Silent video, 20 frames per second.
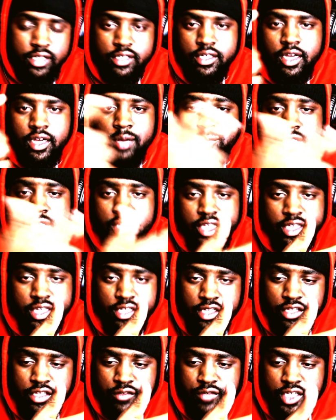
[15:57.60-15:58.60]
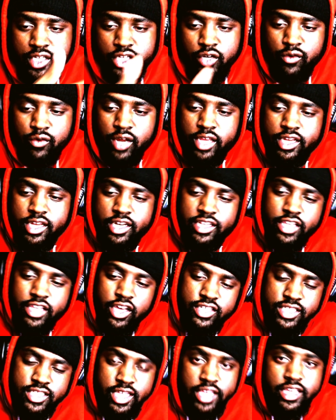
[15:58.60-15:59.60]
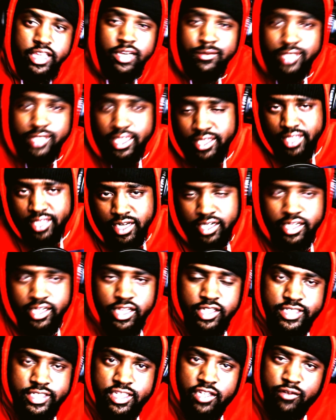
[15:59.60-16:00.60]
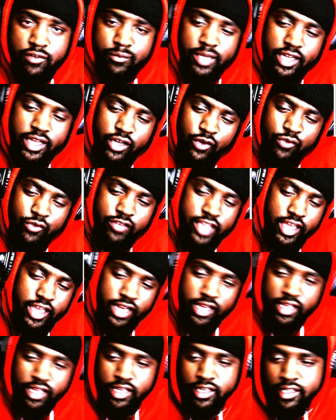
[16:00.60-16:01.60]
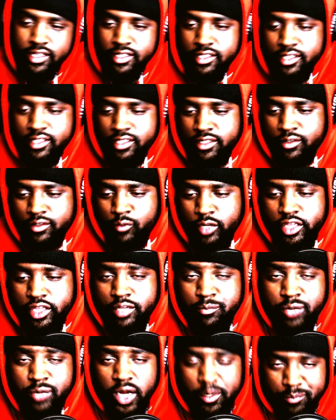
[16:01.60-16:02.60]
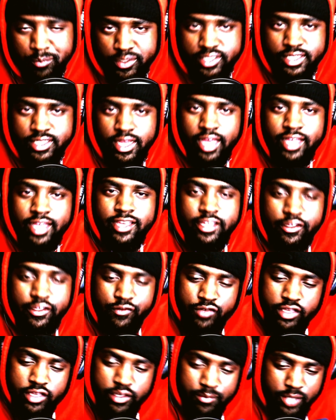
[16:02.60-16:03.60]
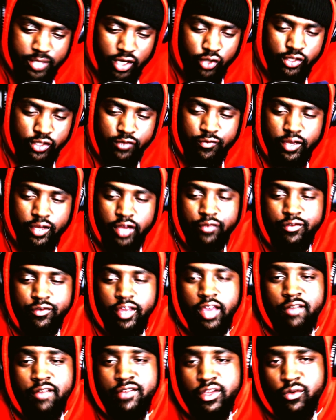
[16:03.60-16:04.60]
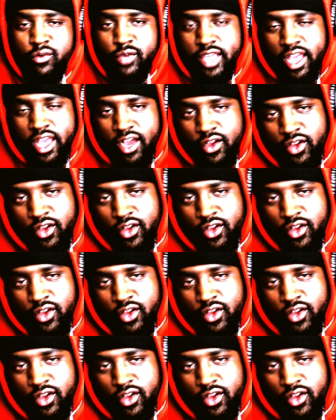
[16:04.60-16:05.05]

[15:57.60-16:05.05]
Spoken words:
I'm gonna link another video right here. Y'all stay up. Take of yourself, man. Go get it. Where your purpose at? You did, man. Only found forever, and we out.